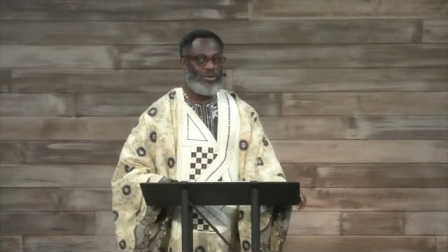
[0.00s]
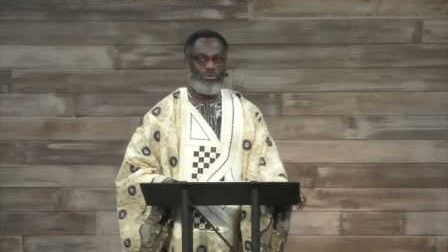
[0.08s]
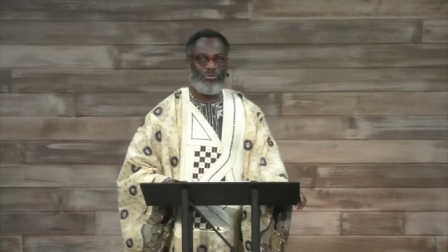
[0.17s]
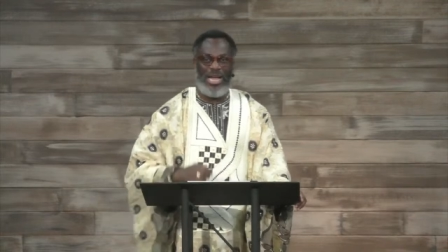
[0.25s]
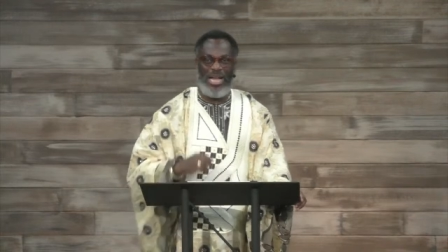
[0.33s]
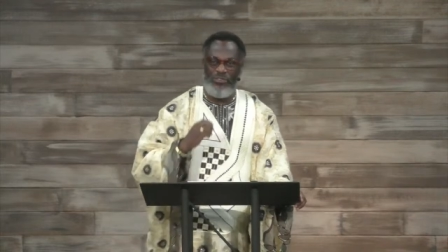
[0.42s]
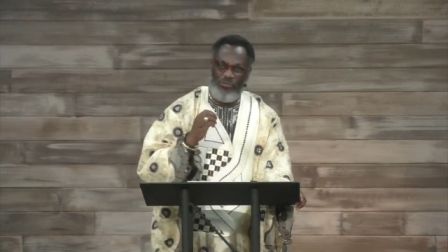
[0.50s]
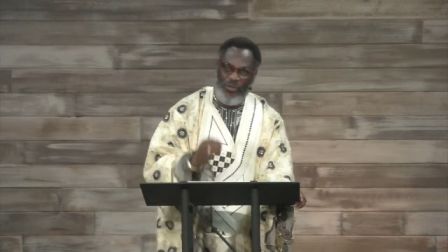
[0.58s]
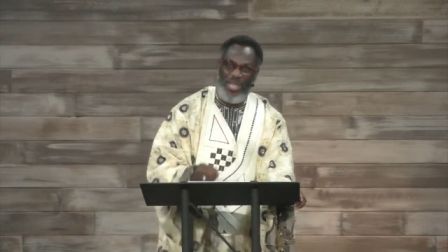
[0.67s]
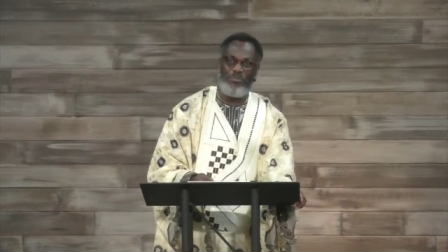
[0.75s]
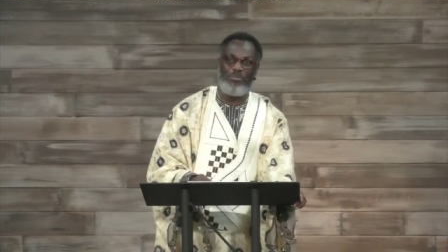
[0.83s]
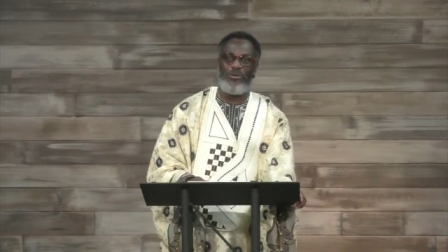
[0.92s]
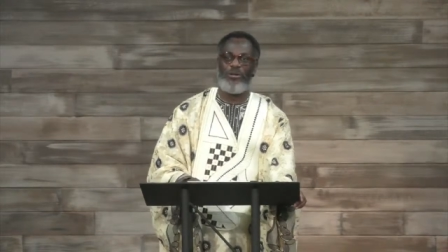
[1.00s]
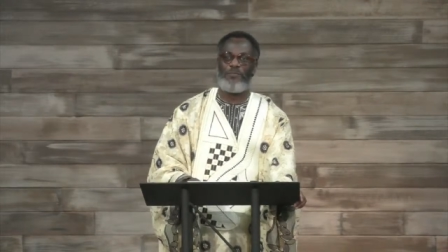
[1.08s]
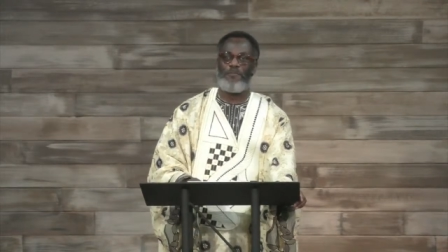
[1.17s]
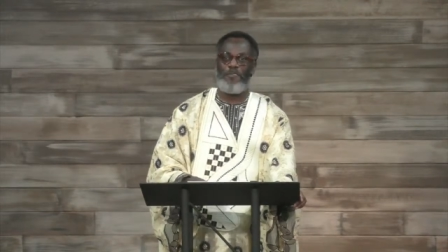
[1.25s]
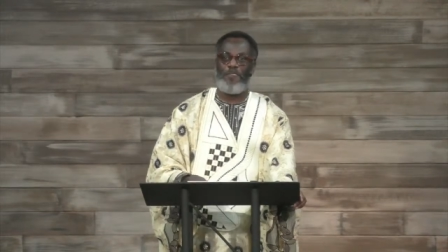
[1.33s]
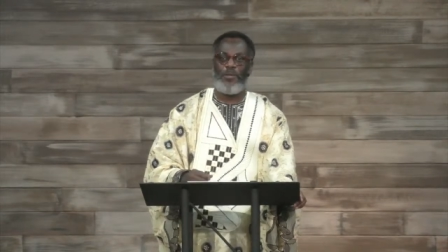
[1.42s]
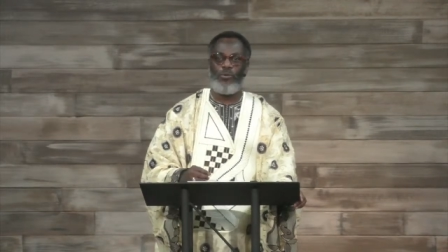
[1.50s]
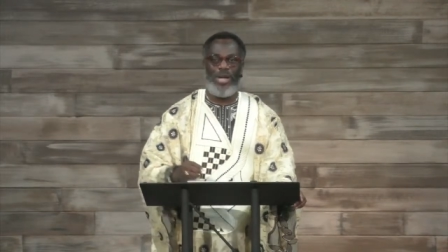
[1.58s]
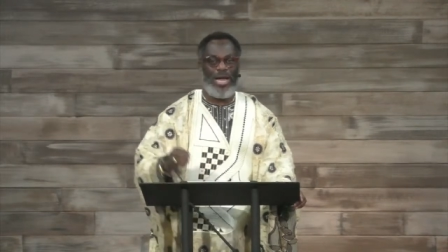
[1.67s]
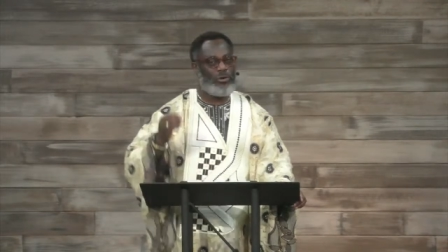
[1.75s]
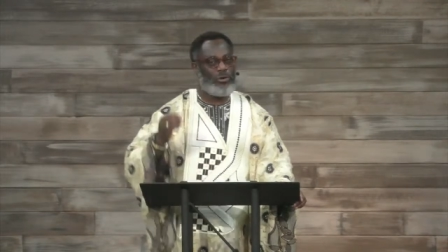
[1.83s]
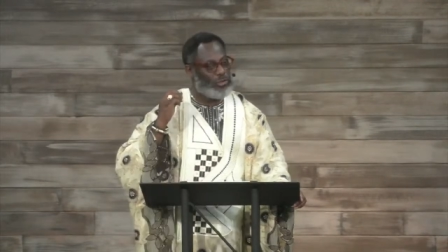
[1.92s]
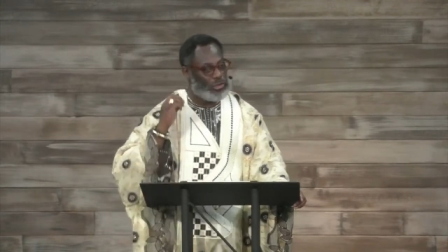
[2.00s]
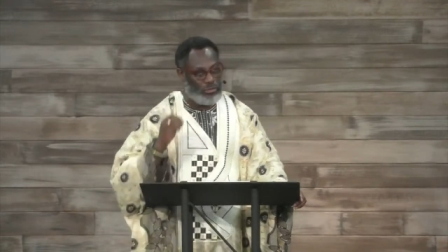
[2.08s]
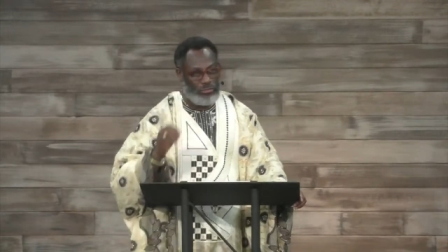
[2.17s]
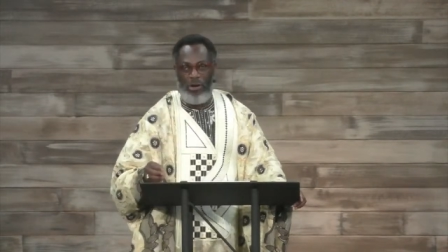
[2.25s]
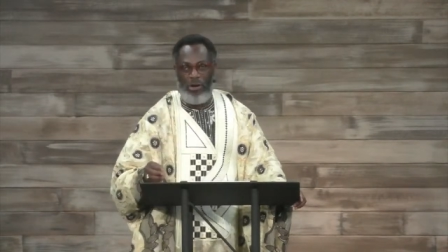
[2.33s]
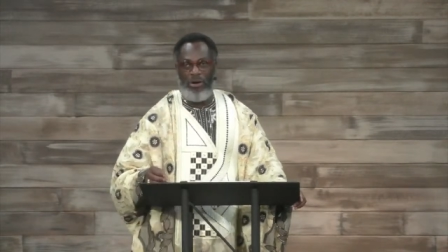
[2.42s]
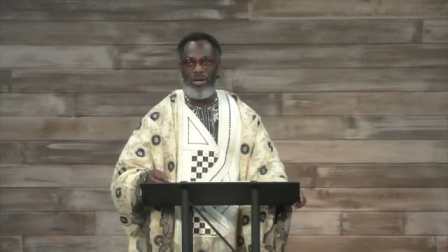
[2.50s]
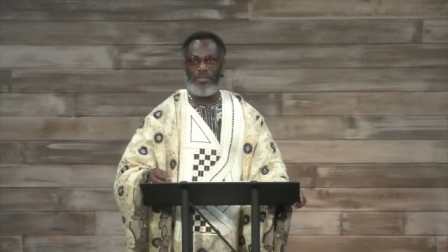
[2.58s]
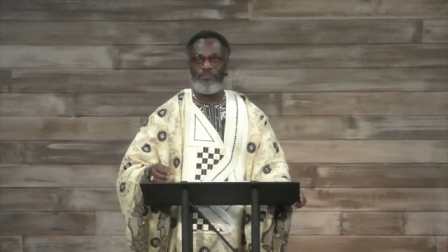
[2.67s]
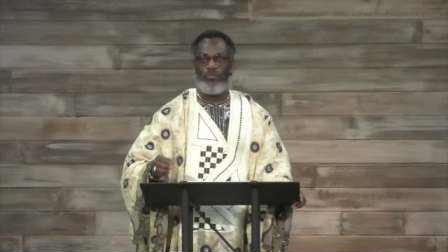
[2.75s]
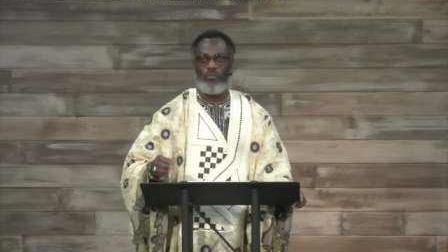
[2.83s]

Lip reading: We are feeble. We are not strong.